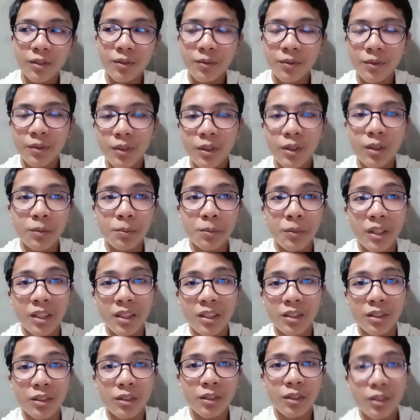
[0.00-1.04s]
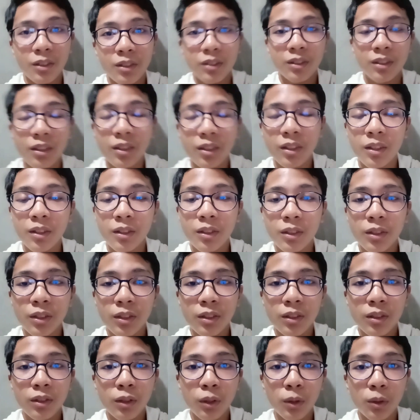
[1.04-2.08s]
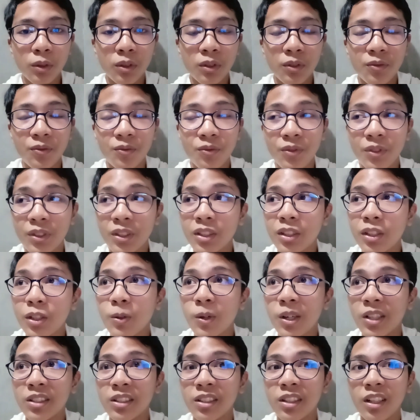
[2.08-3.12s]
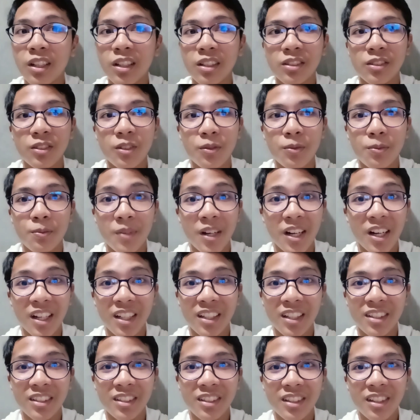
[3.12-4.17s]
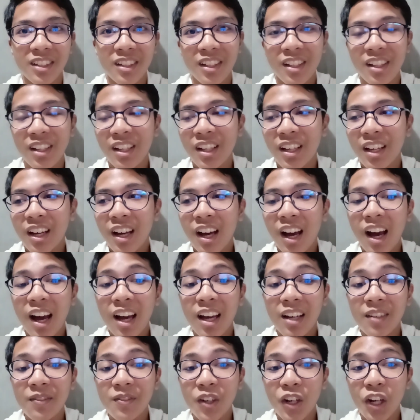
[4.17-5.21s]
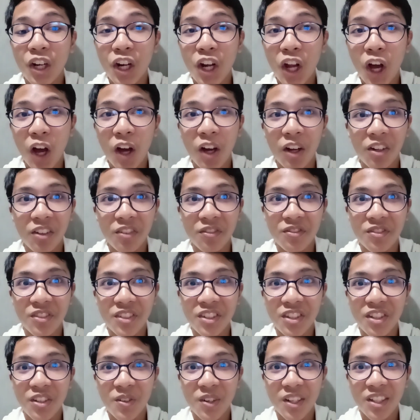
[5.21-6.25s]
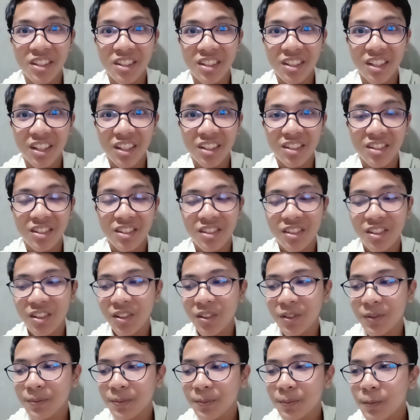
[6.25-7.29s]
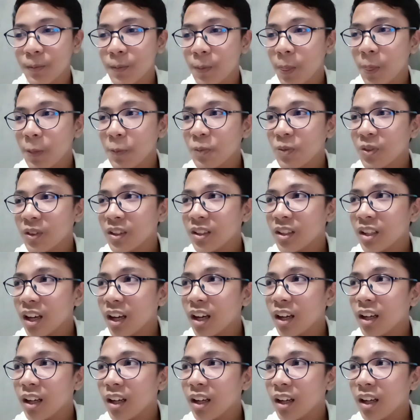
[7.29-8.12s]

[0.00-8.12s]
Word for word: on making those video ideas of mine I have a lot of video ideas so yeah